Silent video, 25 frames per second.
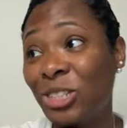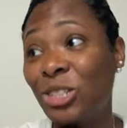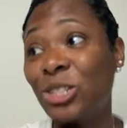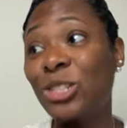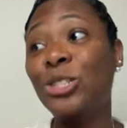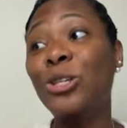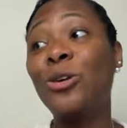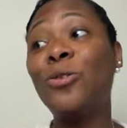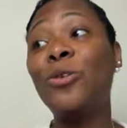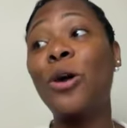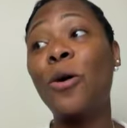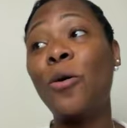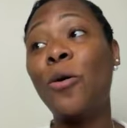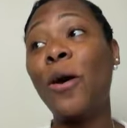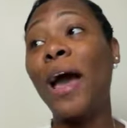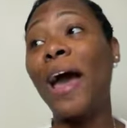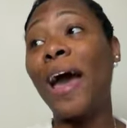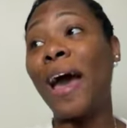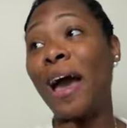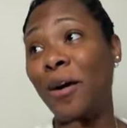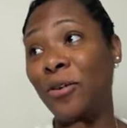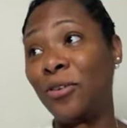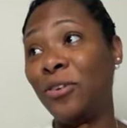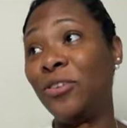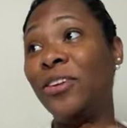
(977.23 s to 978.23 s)
You just don't know
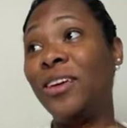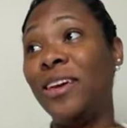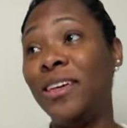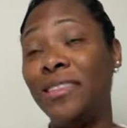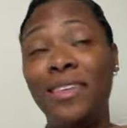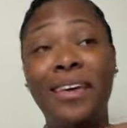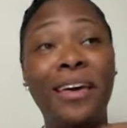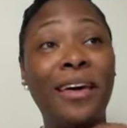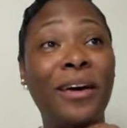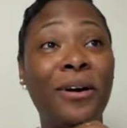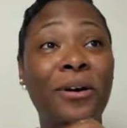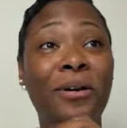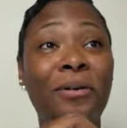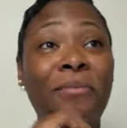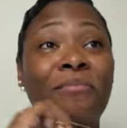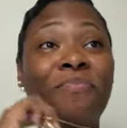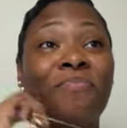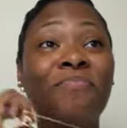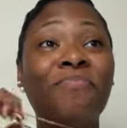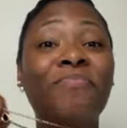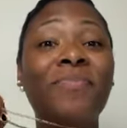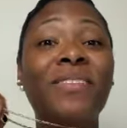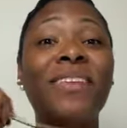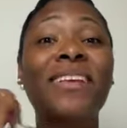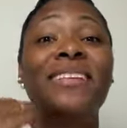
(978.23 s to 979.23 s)
how you need the help.
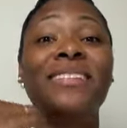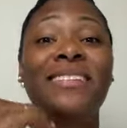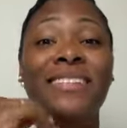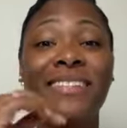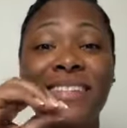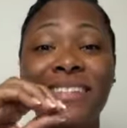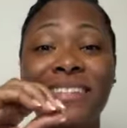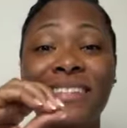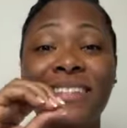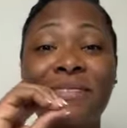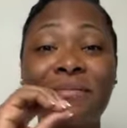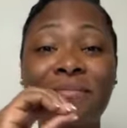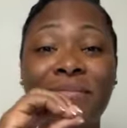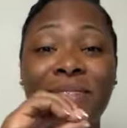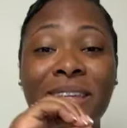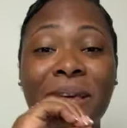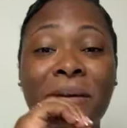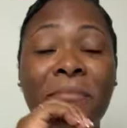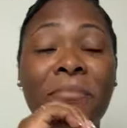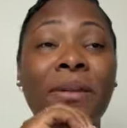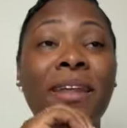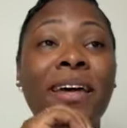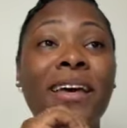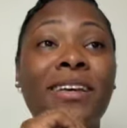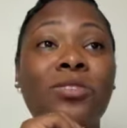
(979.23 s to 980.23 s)
Systems
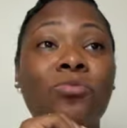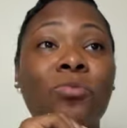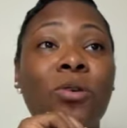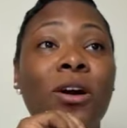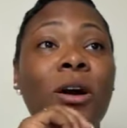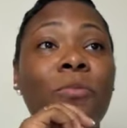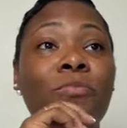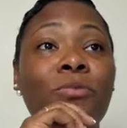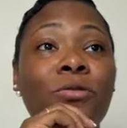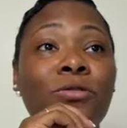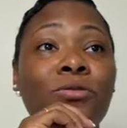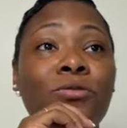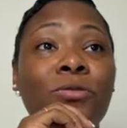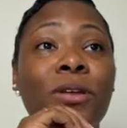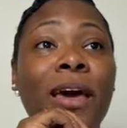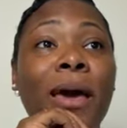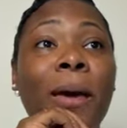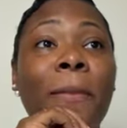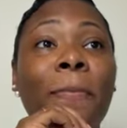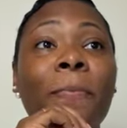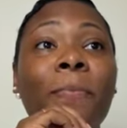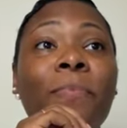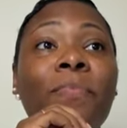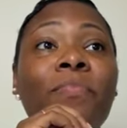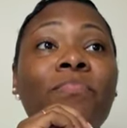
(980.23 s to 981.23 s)
in place will help you do
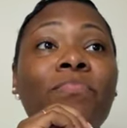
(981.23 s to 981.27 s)
that.